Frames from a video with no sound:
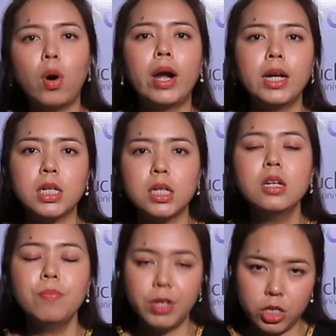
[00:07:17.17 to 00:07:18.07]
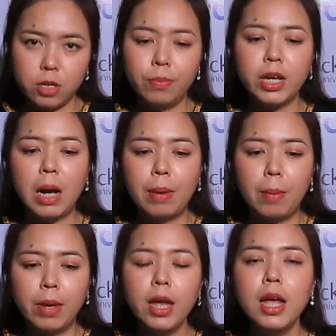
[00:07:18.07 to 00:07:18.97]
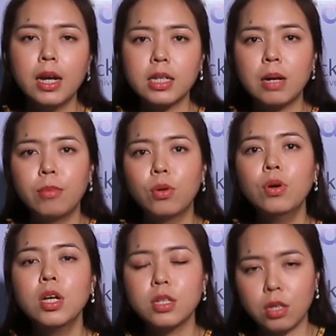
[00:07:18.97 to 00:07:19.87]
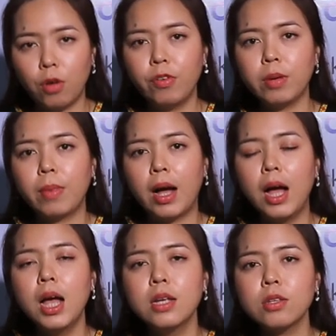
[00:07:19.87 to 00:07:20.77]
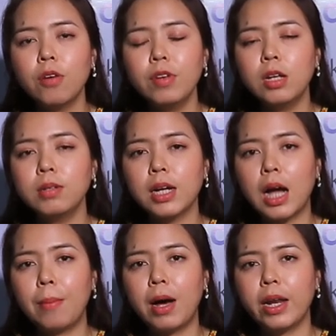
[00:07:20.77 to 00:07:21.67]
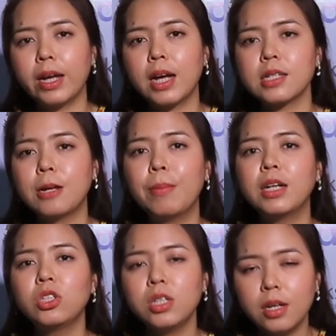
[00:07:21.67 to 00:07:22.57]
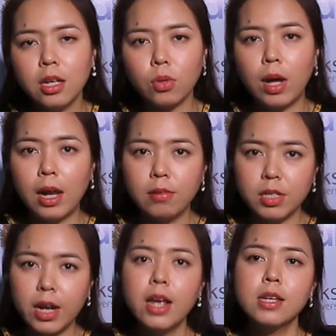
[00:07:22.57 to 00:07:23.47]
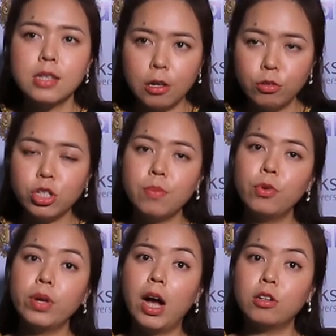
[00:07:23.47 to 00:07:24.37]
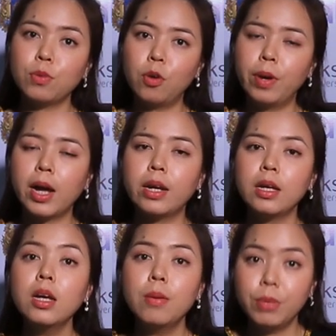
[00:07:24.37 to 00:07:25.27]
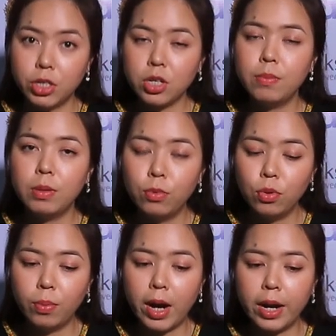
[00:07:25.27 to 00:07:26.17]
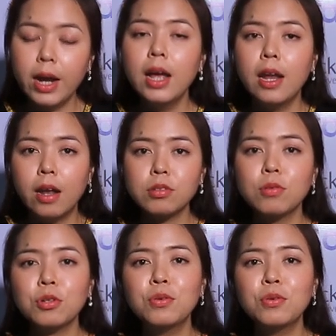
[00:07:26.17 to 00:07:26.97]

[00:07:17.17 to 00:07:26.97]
dority, Tishin Biabame, Adamulu, solvingma, solving of the Kamale, customer, Chinat or out day, solution new young, tomorrow Bacani, Tishin Bibulubare, now so to